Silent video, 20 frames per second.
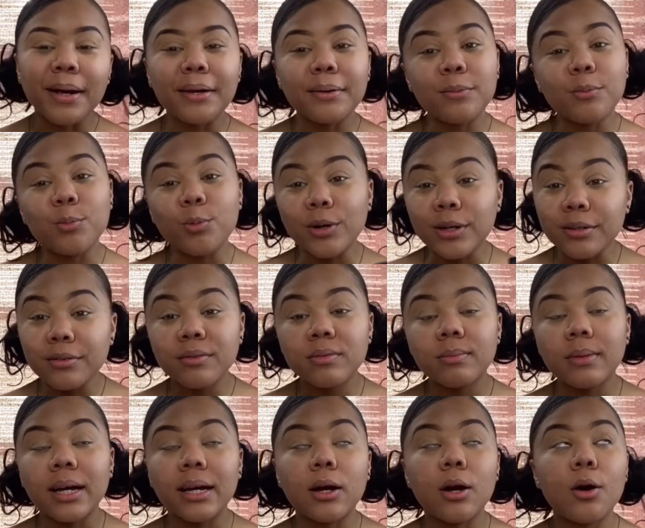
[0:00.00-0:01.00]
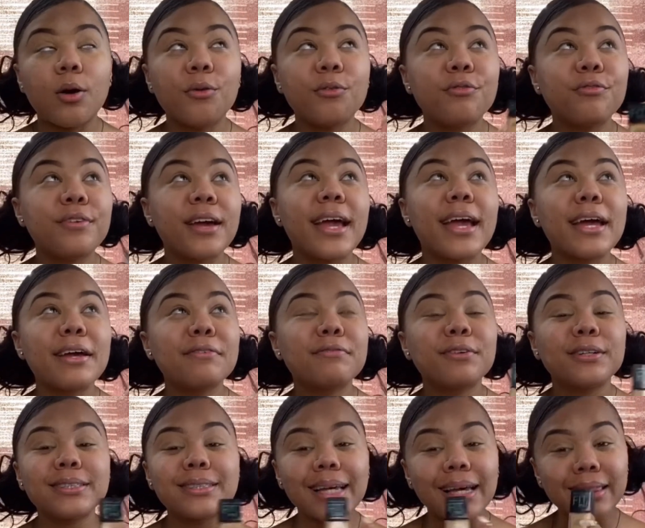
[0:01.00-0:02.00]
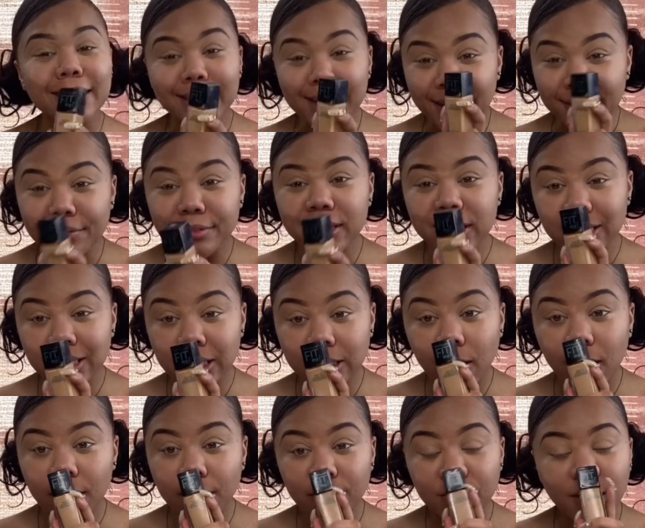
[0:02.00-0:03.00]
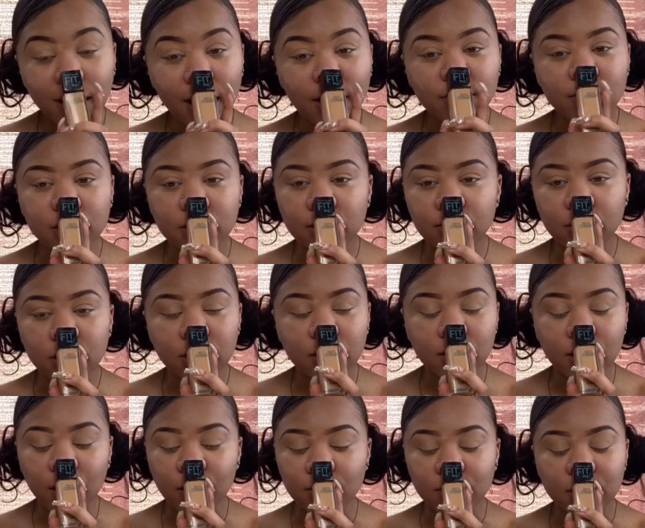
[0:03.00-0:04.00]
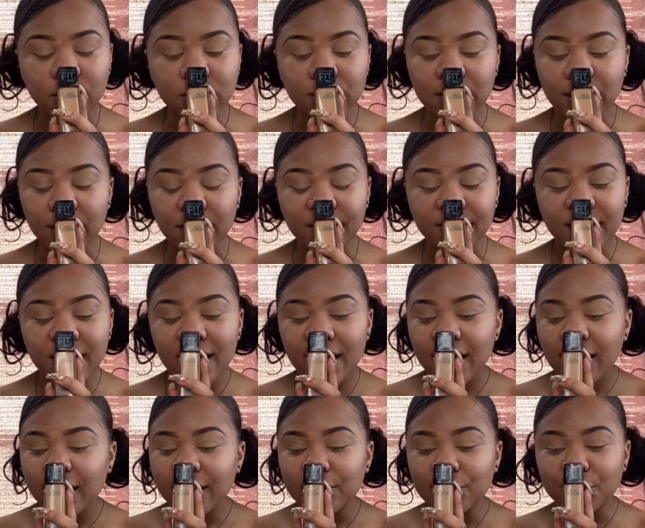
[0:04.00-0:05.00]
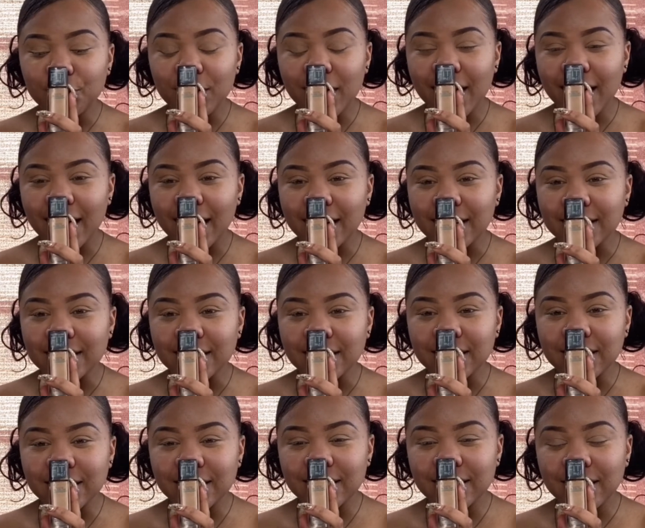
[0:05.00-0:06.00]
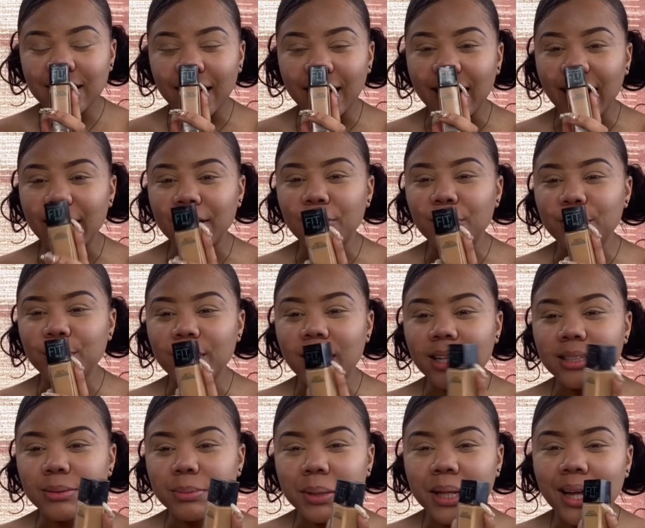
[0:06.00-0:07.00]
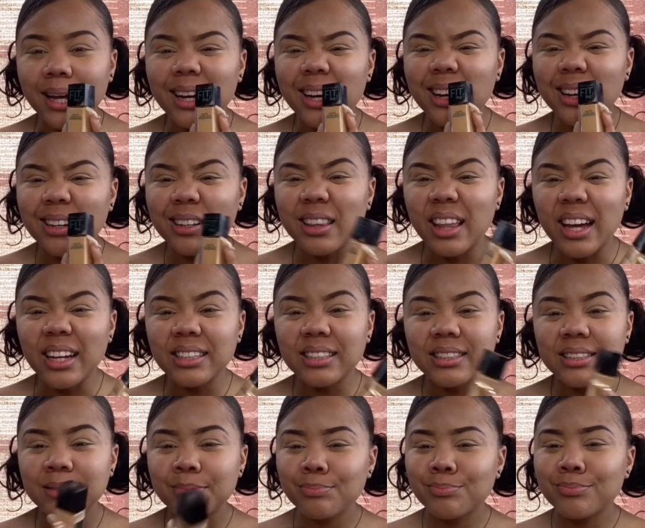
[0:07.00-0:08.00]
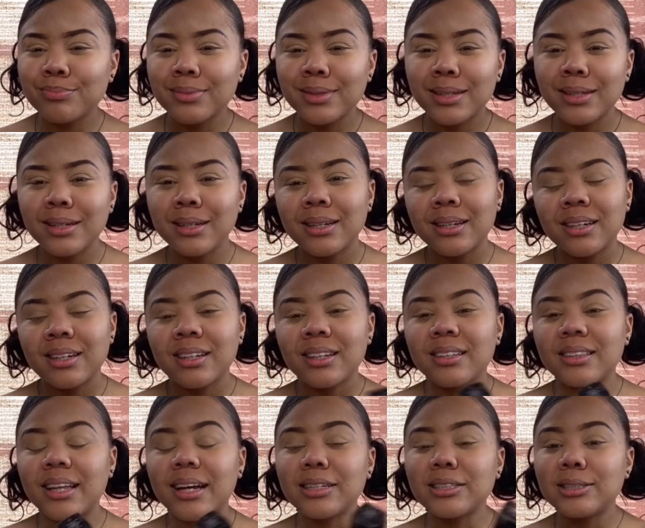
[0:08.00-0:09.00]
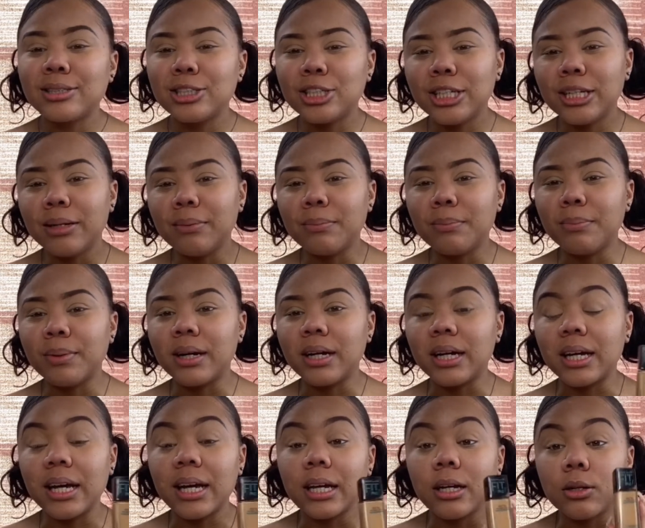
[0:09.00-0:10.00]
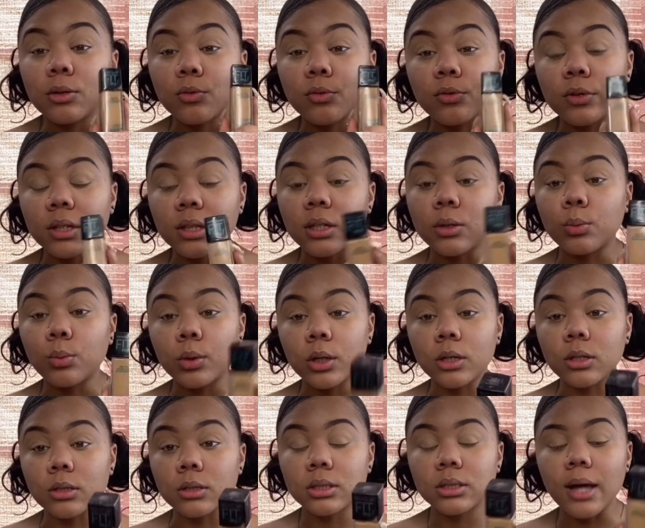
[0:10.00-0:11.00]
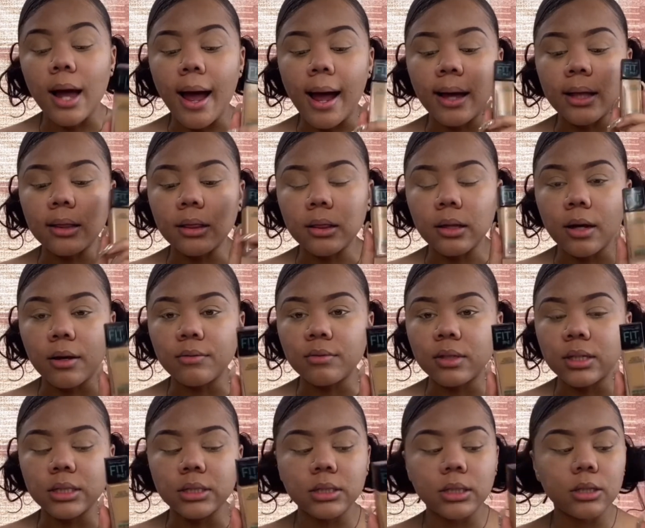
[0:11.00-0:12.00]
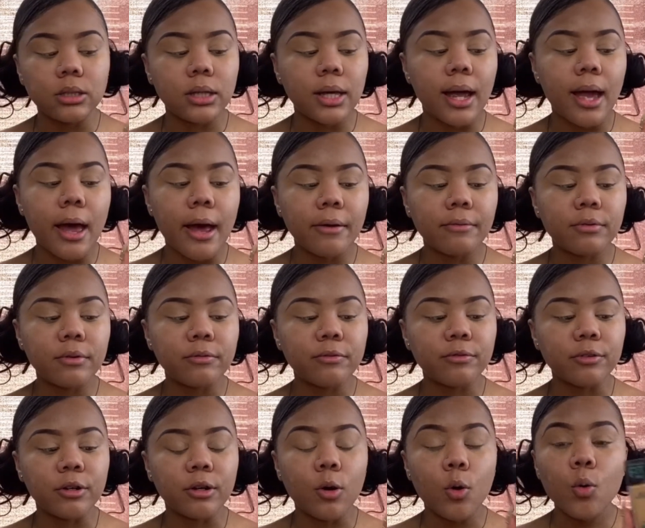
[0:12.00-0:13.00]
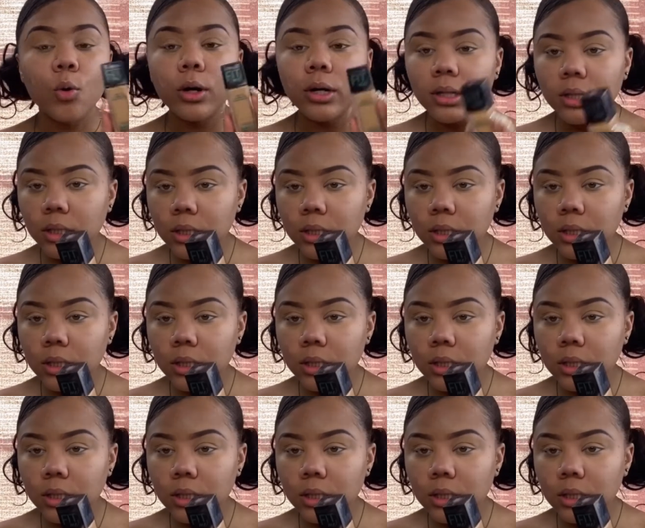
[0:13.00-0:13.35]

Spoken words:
One of my favorites. I love this stuff. I really, really love this stuff. You guys, like, I know you guys be like, oh, that's cheap, but it really works. I love this. They have it for oily